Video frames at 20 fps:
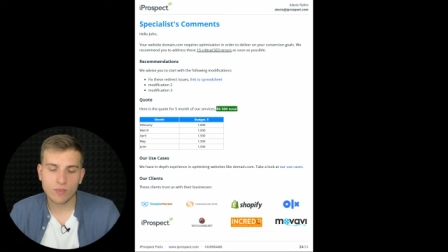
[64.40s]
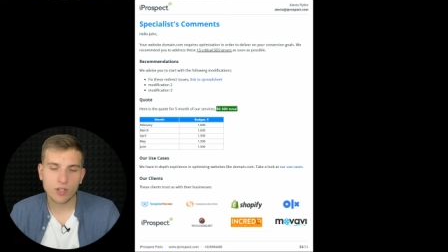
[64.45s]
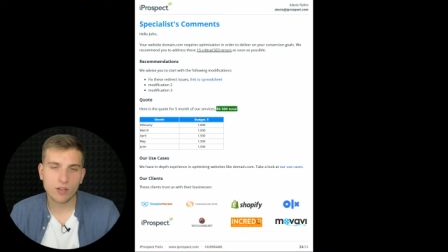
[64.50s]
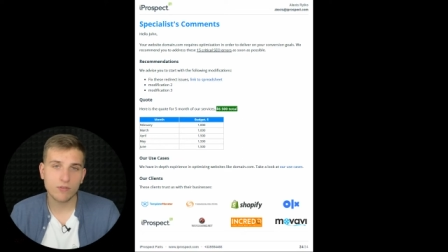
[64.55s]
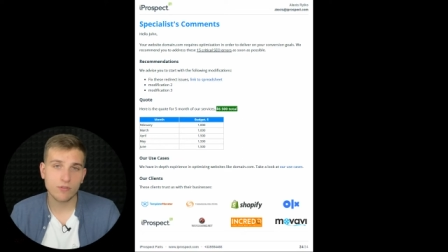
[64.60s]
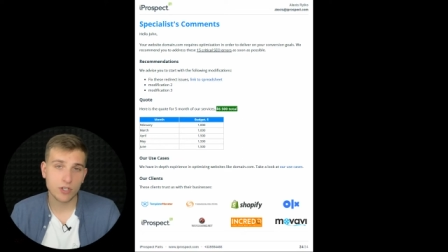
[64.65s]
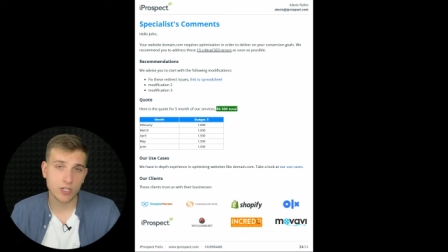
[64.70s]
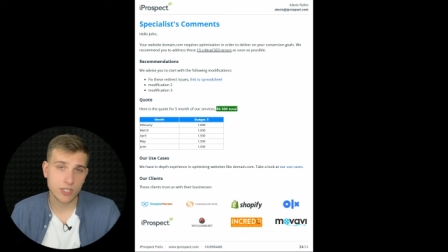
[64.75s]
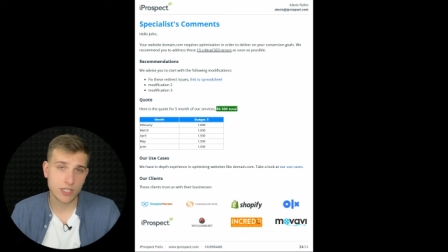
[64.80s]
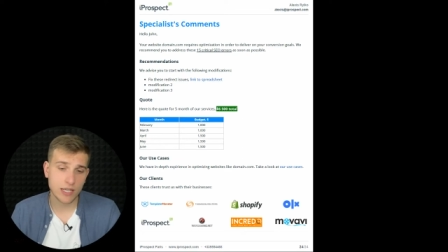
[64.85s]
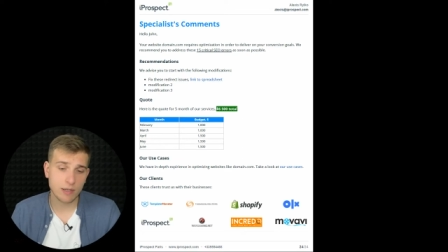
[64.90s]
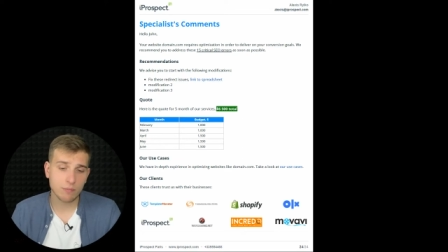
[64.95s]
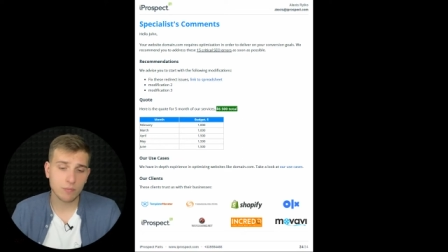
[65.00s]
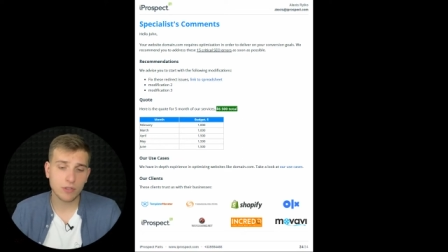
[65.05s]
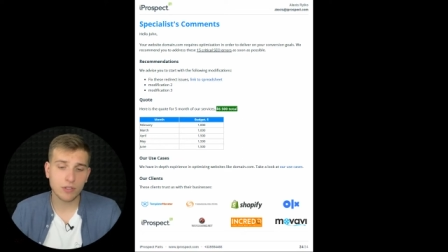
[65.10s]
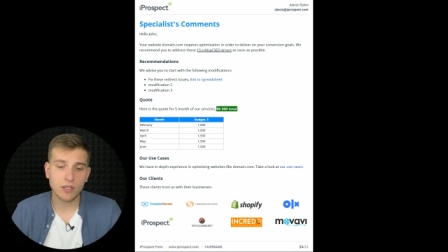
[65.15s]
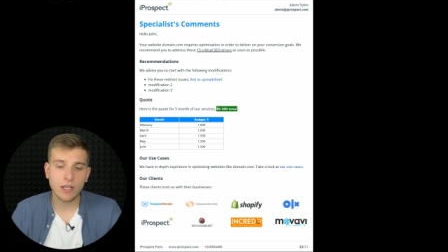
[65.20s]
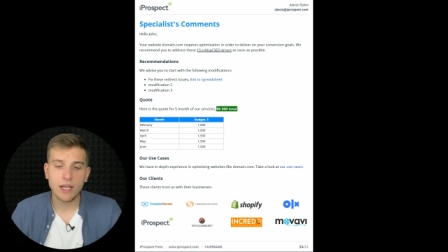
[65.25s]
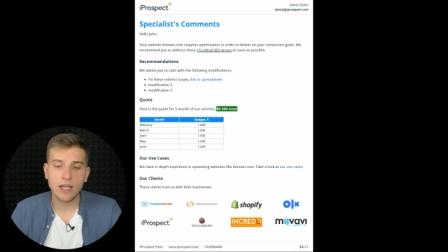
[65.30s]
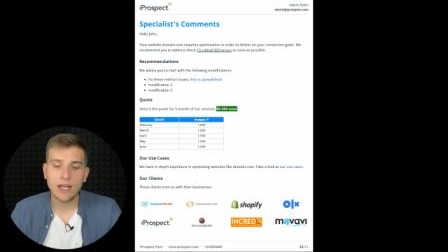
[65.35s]
For
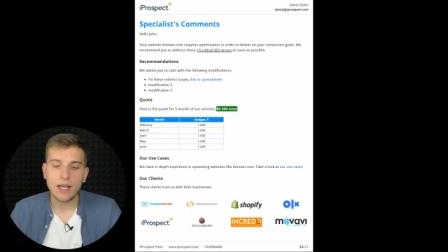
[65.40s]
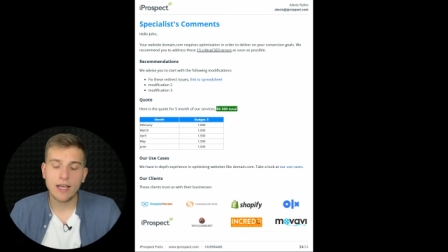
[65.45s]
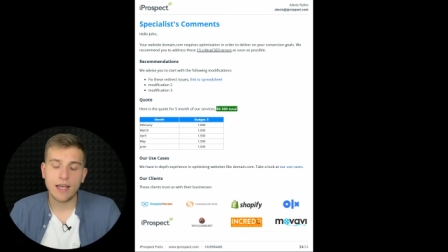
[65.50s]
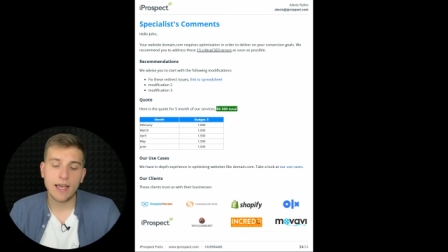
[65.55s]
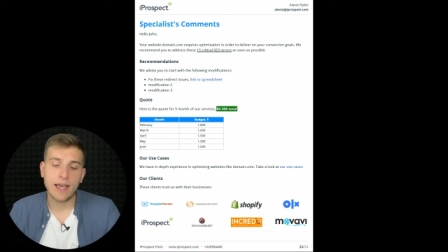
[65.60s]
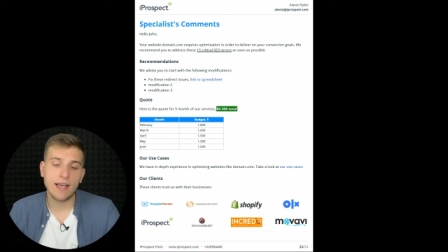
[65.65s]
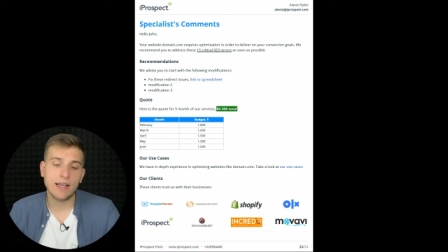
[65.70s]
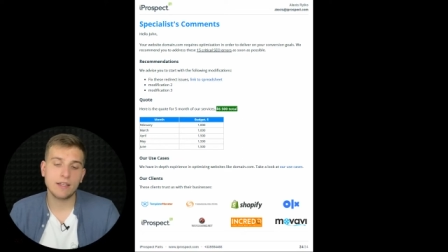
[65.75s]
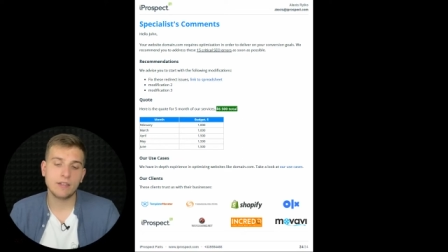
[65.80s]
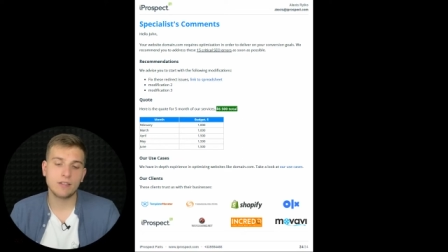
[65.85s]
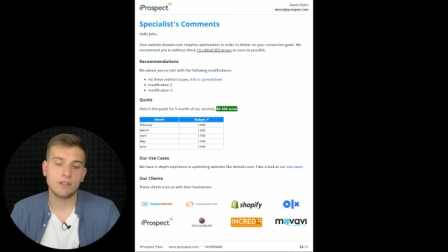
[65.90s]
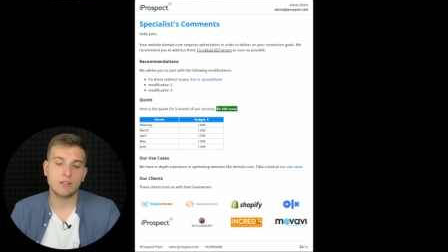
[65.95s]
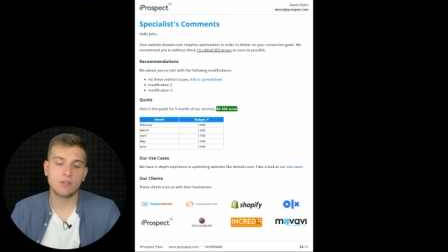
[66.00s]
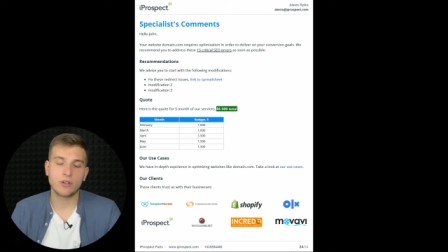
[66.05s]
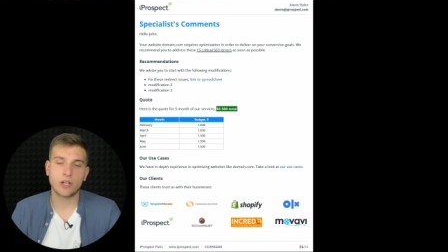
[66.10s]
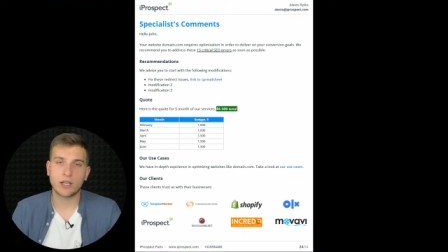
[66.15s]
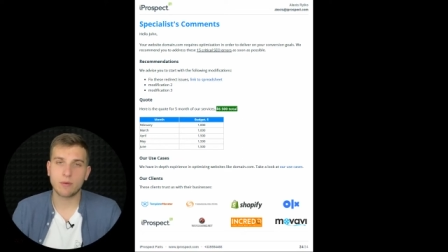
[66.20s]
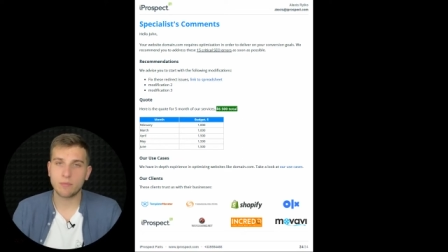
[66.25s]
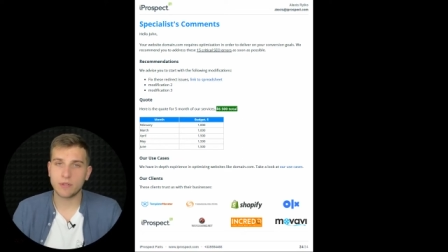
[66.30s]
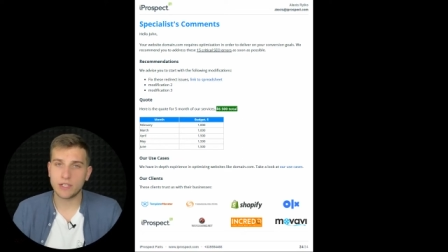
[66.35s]
example, add
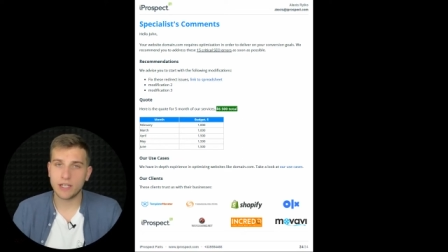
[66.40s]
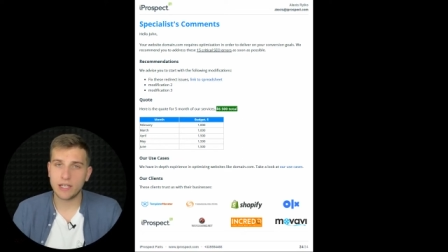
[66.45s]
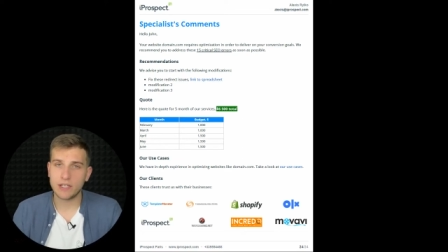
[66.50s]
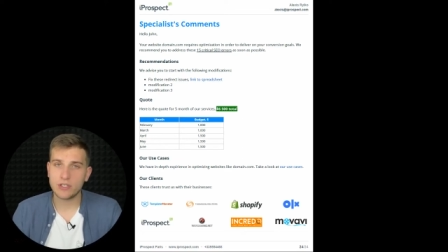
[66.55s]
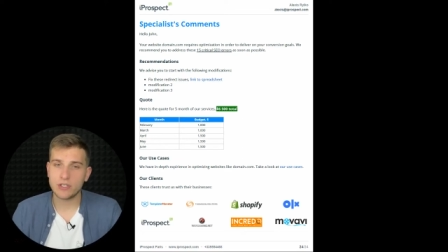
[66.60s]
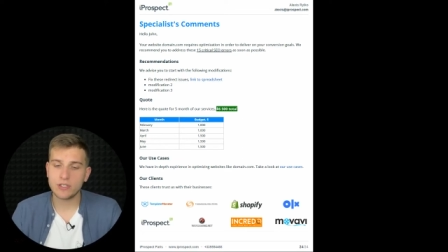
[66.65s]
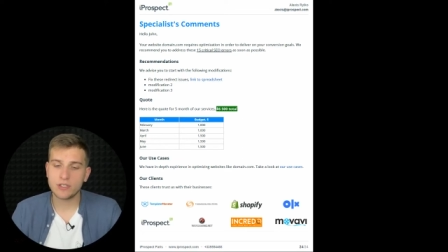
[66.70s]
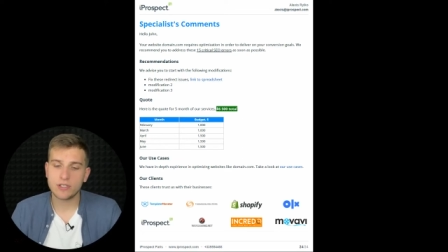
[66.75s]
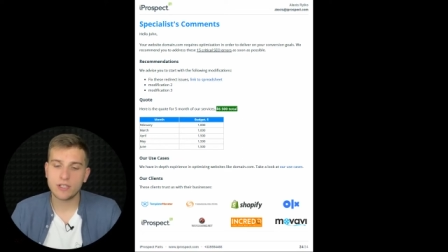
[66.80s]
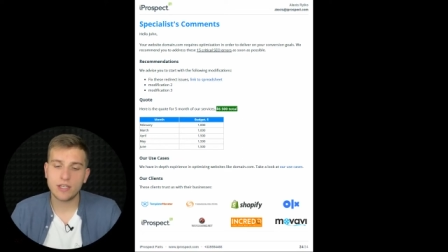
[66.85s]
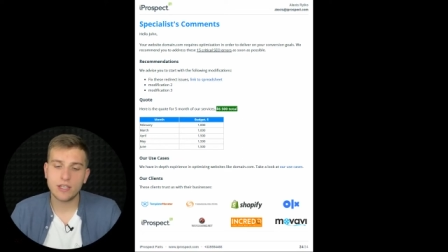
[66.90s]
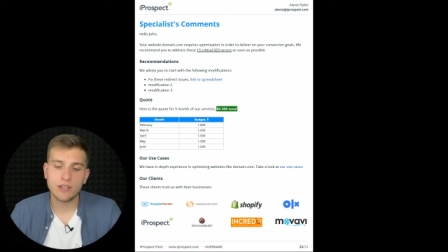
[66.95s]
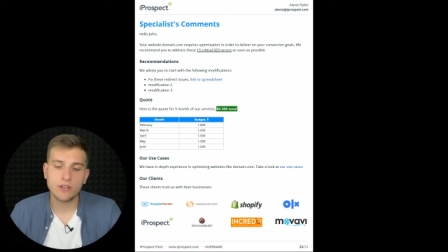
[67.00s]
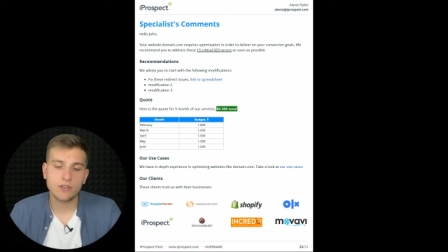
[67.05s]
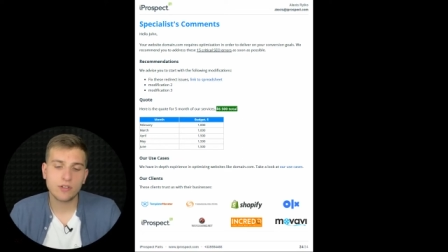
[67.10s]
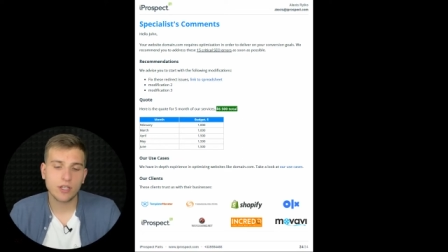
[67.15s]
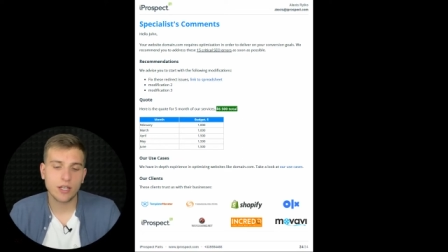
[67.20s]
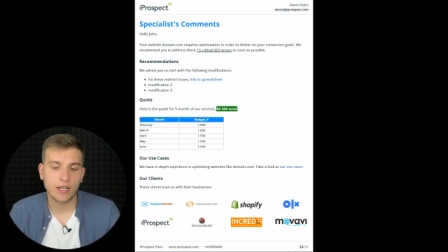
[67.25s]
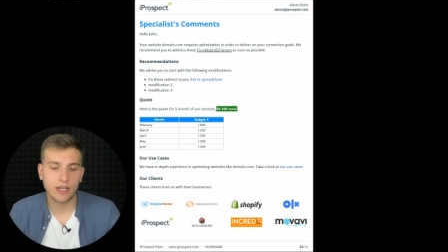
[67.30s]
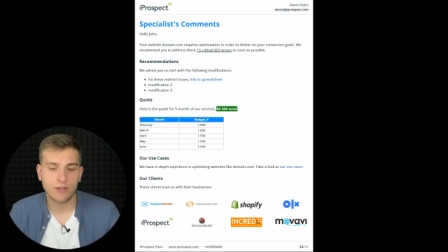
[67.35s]
recommendations
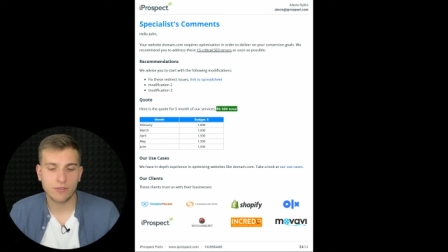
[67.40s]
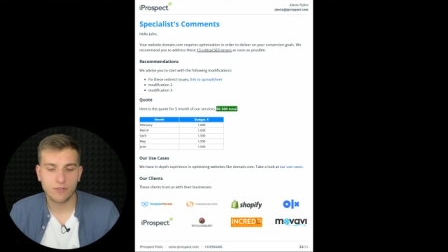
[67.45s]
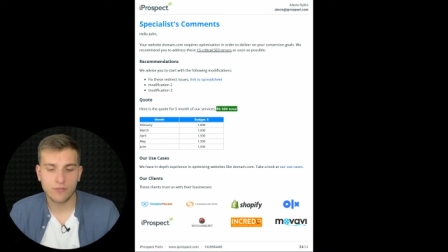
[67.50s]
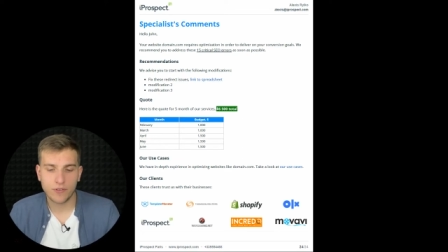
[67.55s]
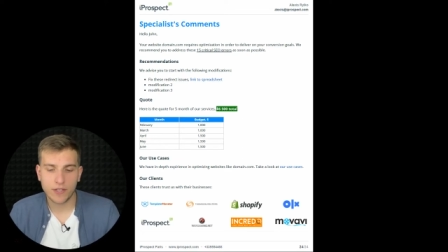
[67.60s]
here like